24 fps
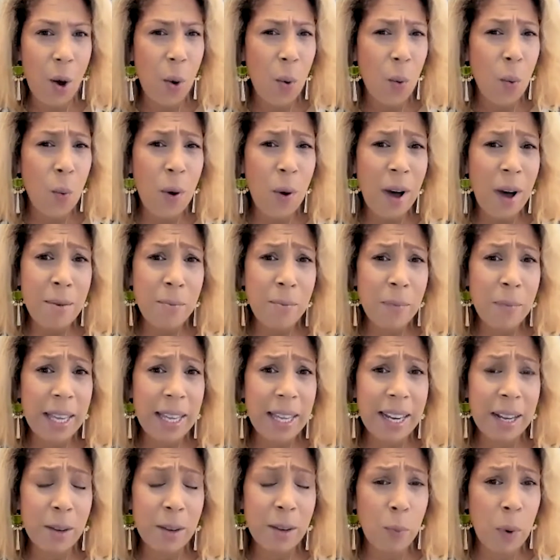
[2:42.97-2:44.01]
what made
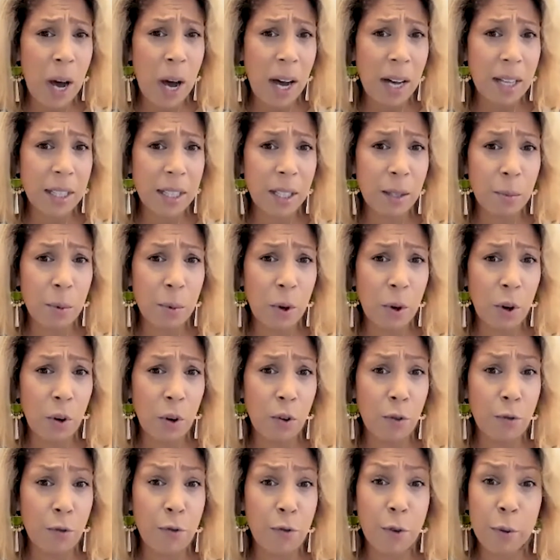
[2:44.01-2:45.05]
it
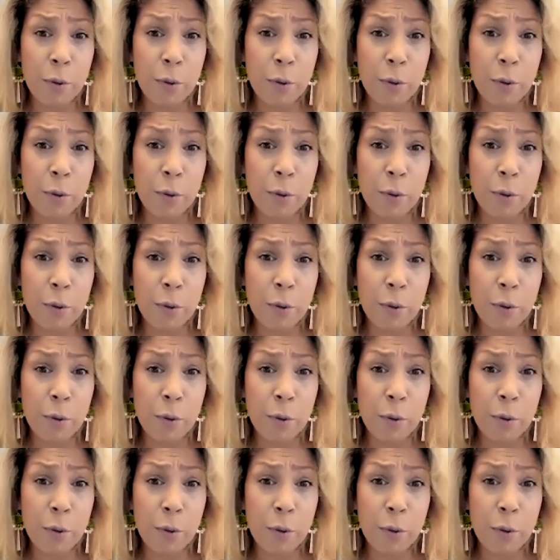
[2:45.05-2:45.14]
possible for